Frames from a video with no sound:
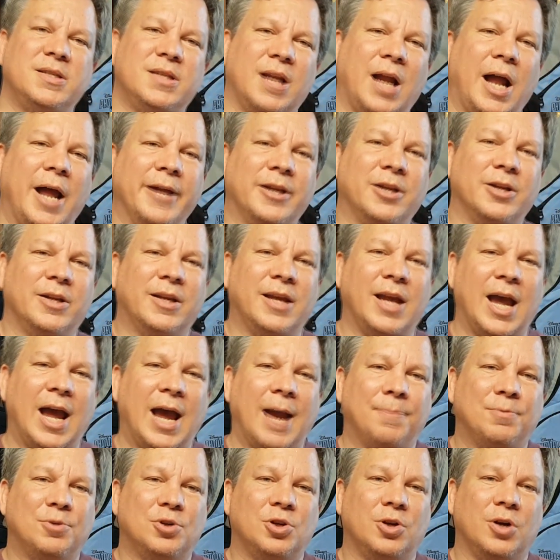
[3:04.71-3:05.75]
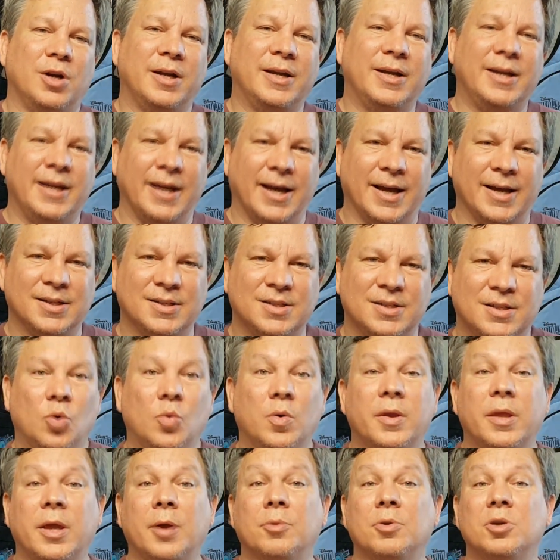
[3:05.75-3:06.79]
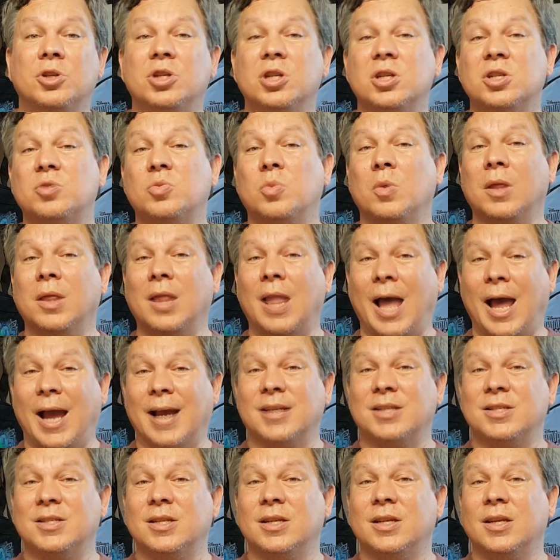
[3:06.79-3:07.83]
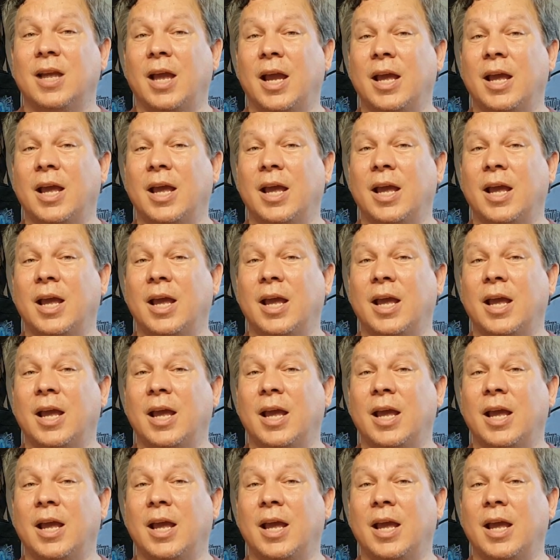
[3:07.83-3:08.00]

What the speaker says: that I could capture a guest where they were just relaxing